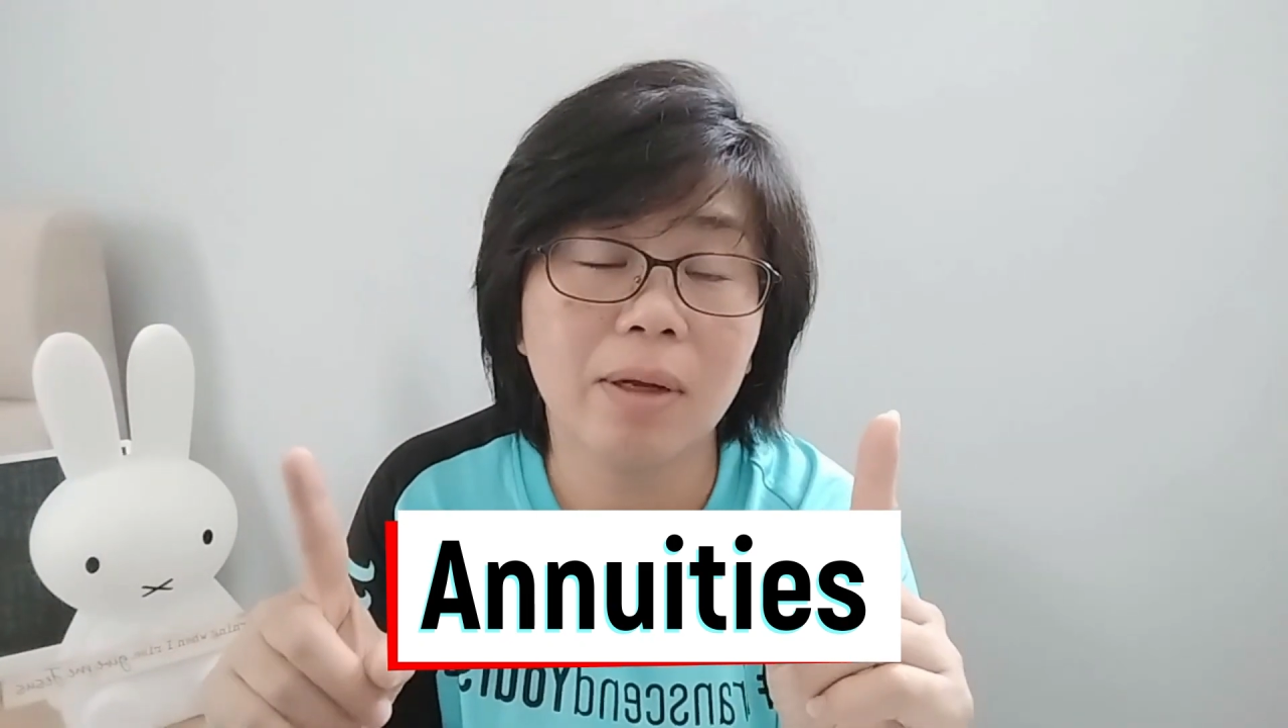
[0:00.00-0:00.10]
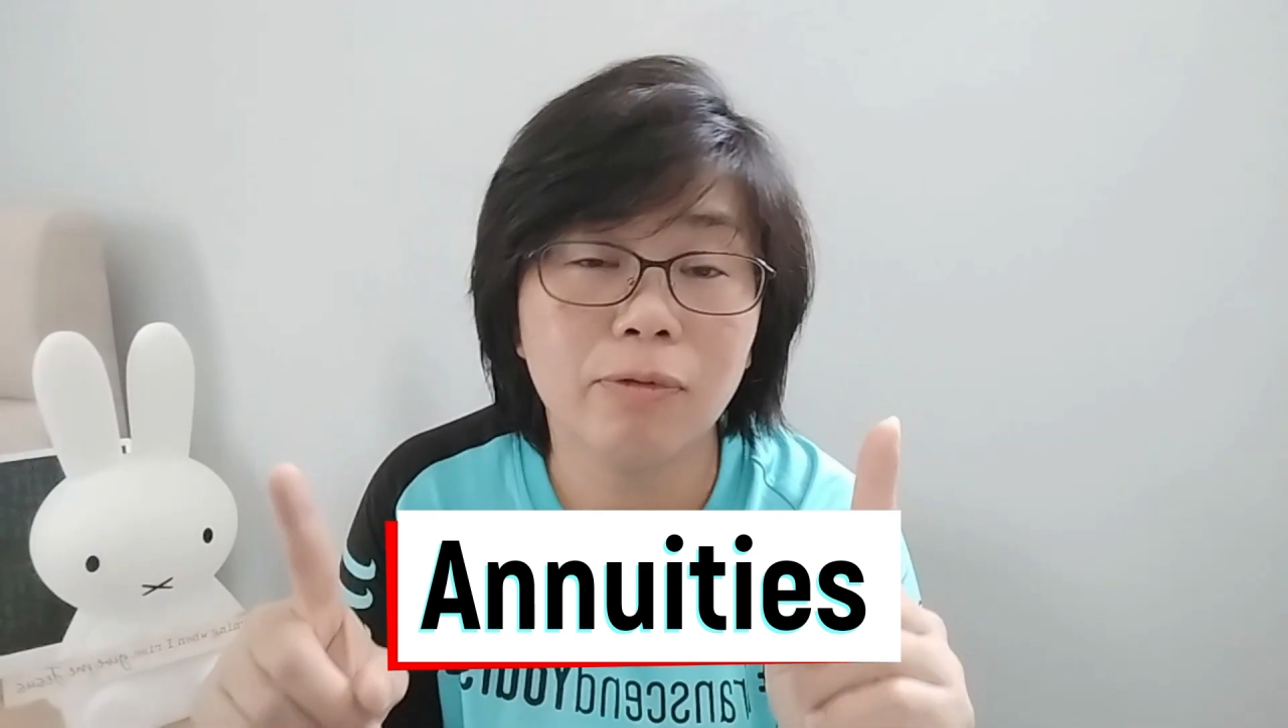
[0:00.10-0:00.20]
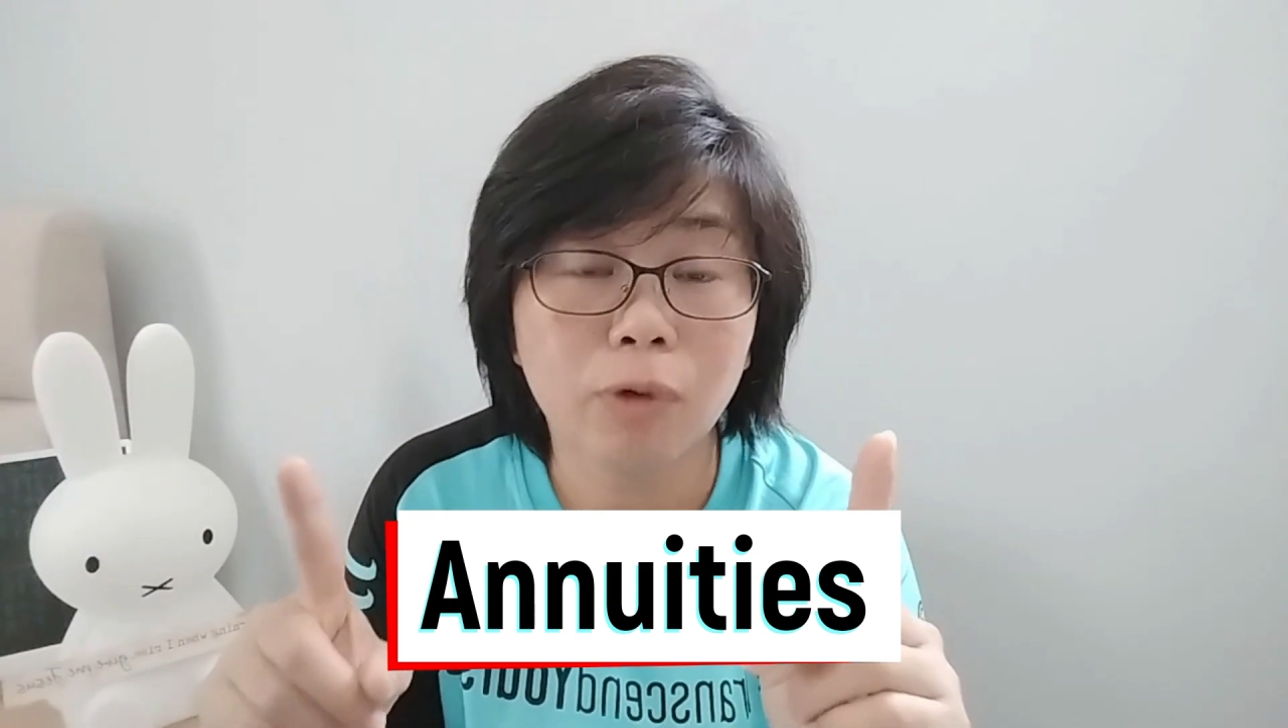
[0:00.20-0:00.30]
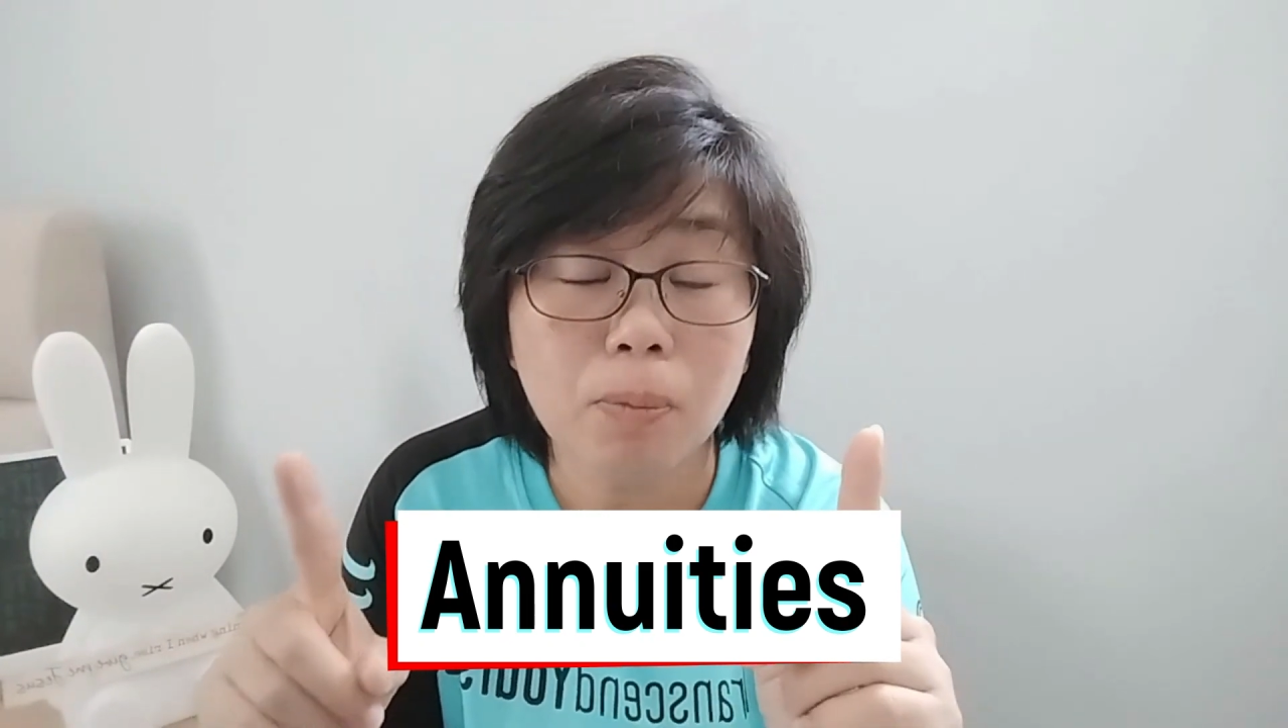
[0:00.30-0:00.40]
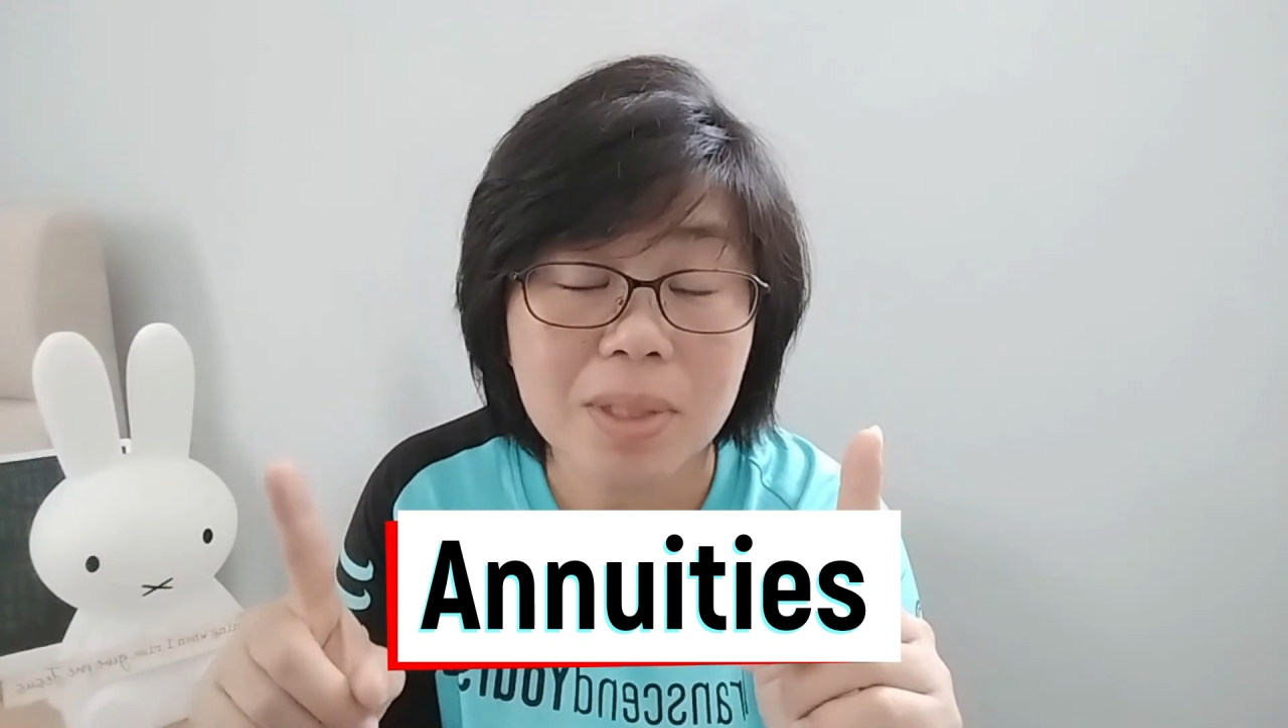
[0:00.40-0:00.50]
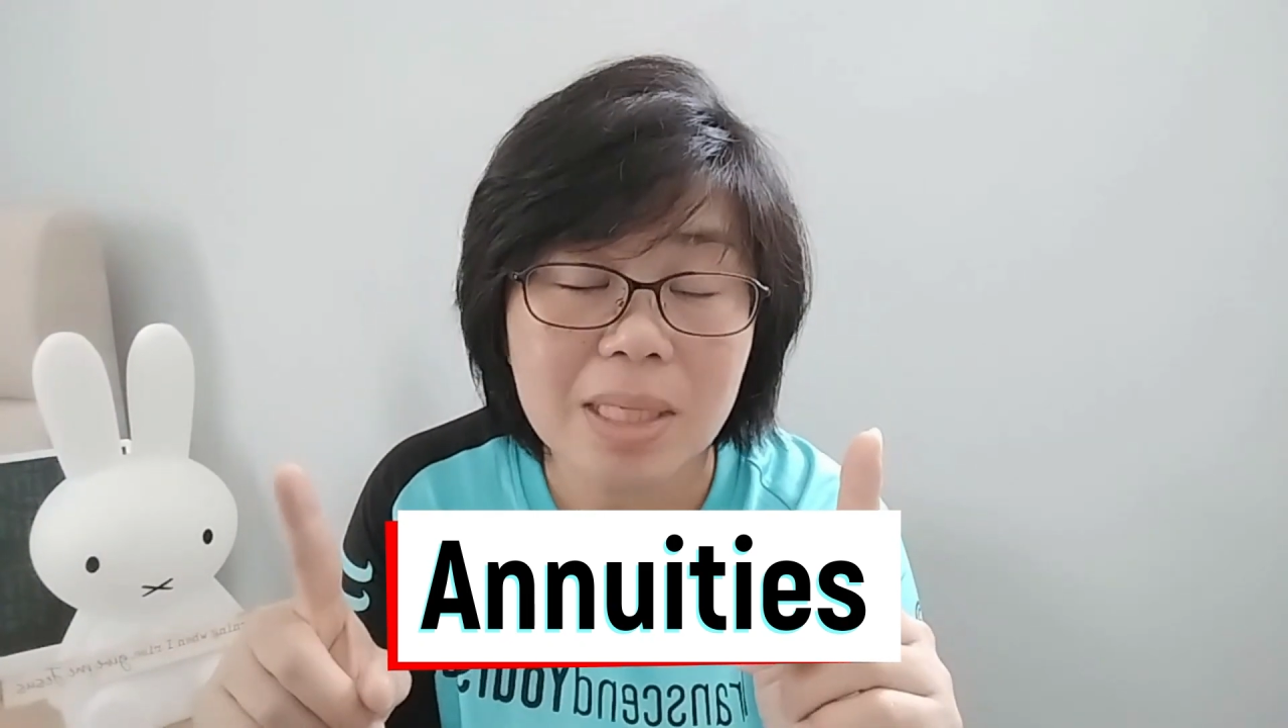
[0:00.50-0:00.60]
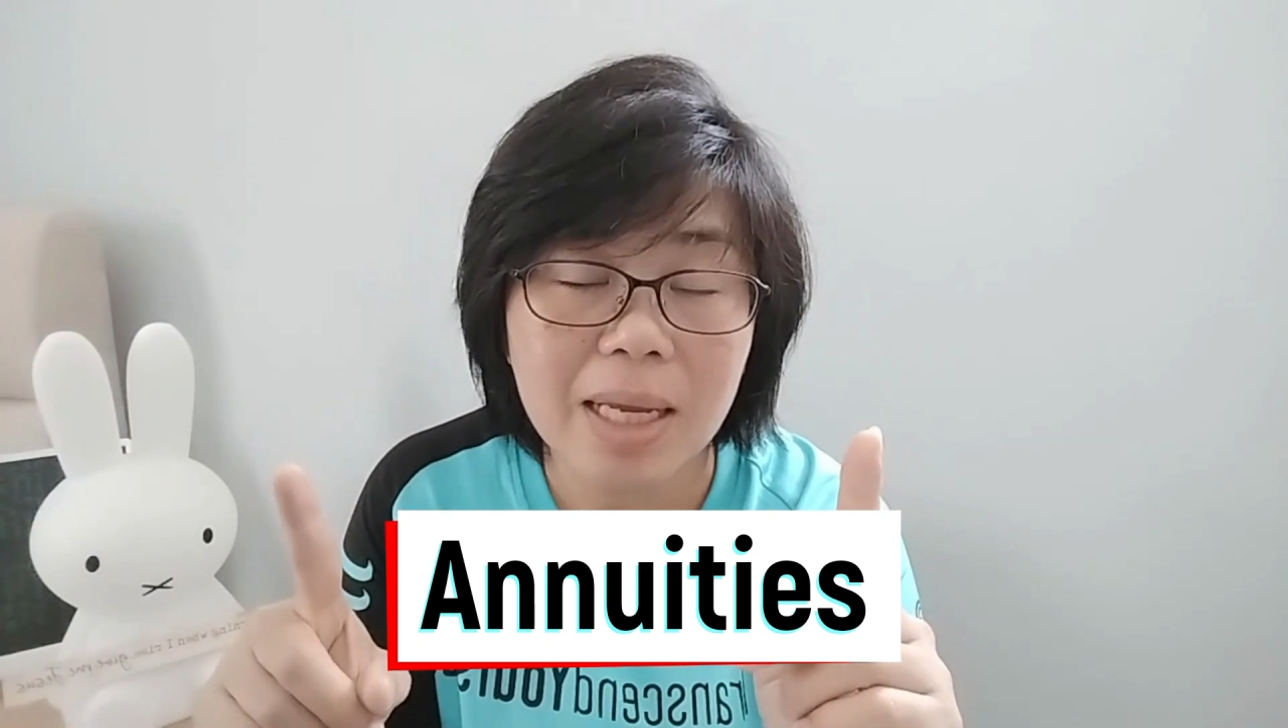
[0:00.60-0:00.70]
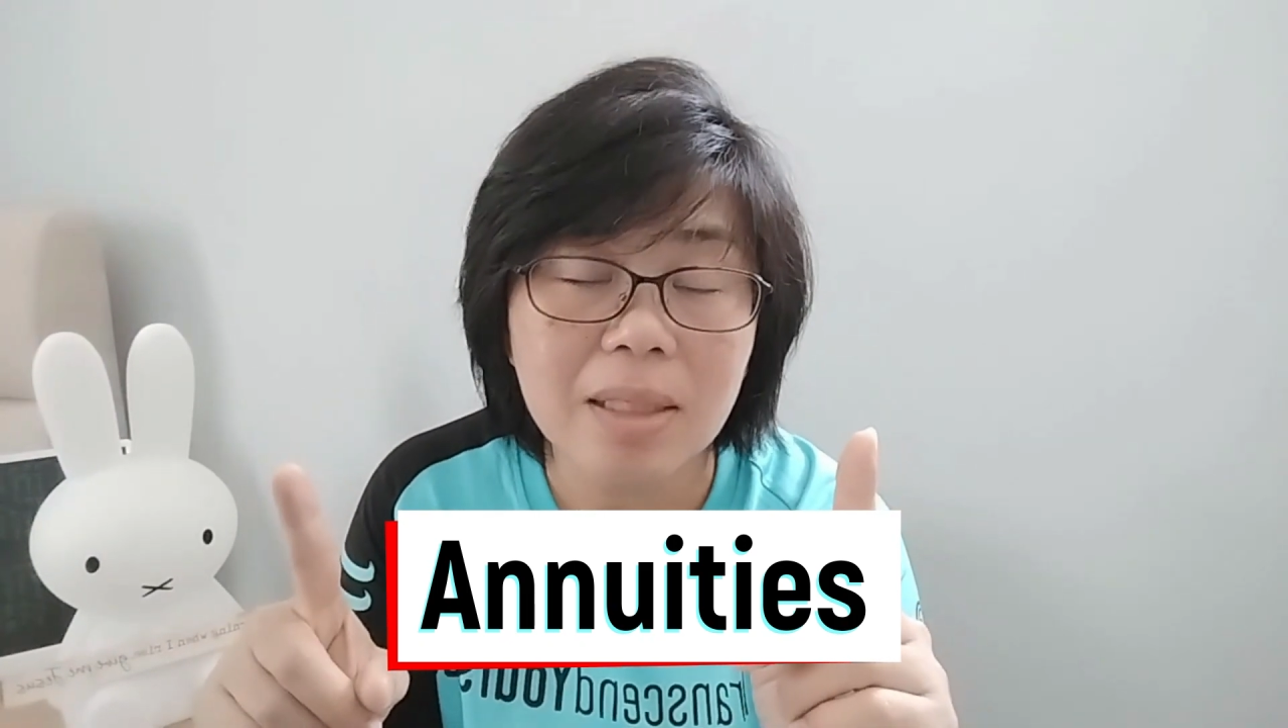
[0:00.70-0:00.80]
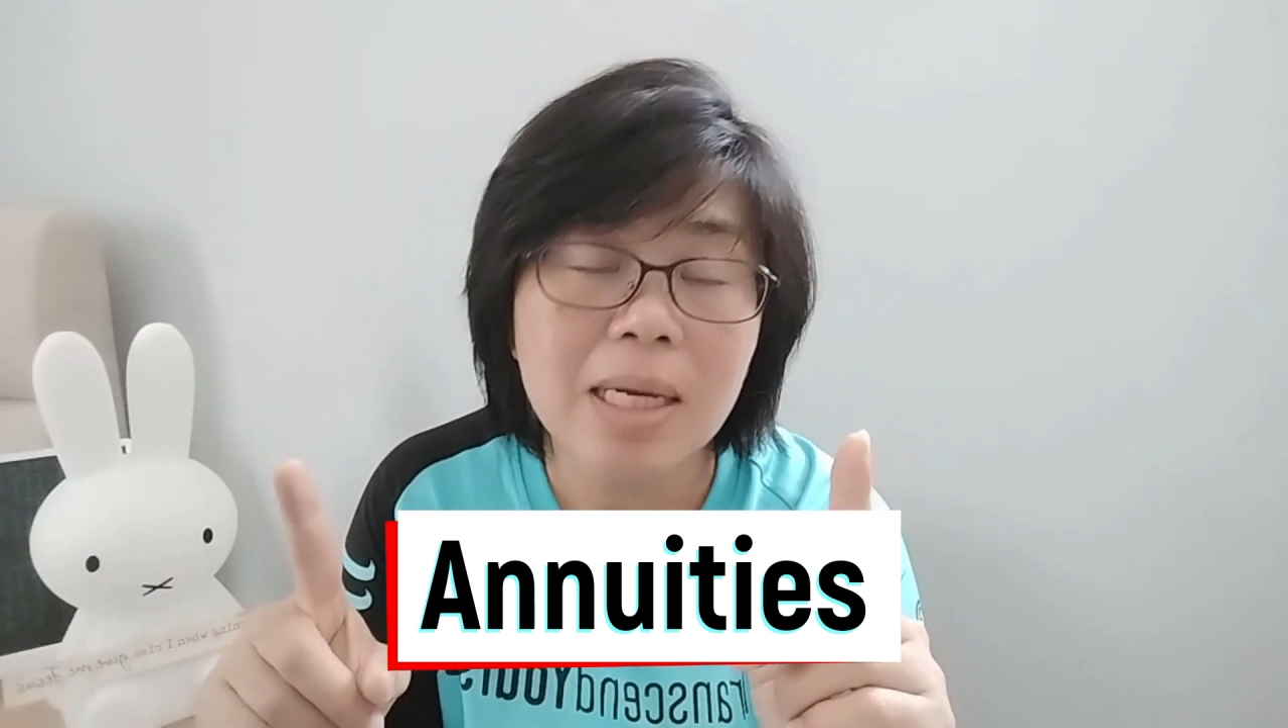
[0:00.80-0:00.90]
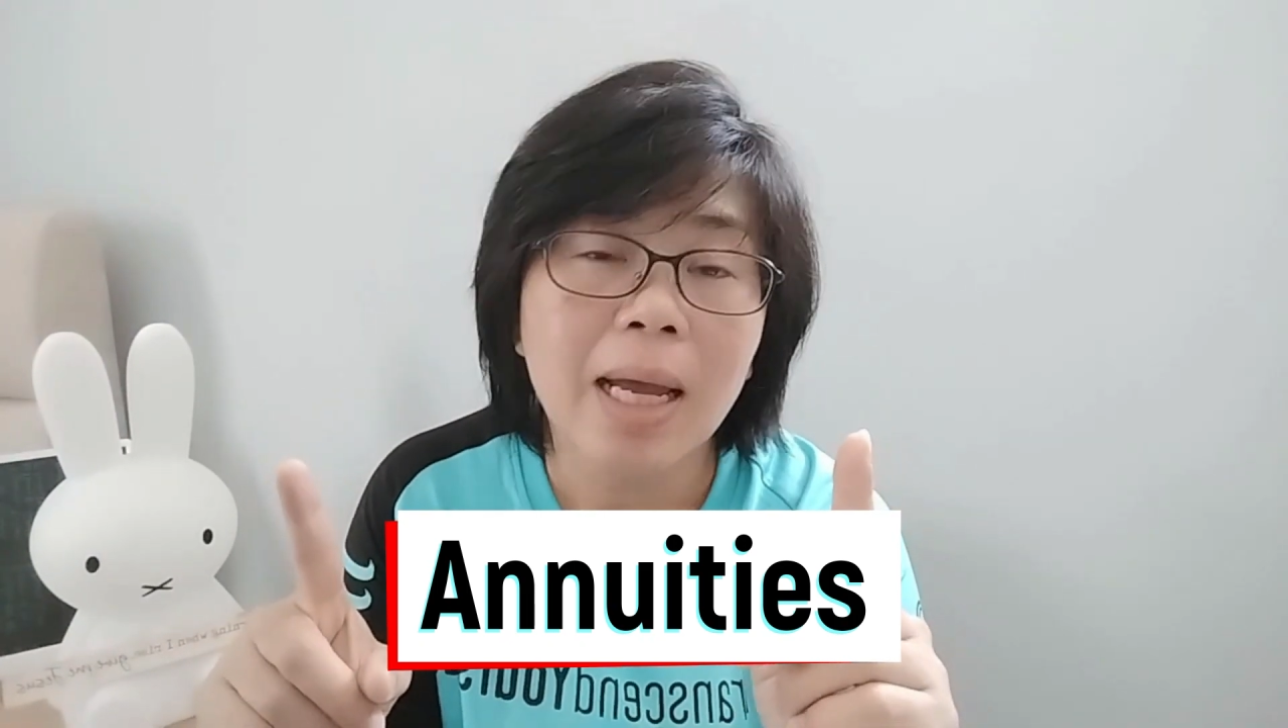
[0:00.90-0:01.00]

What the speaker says: and 4%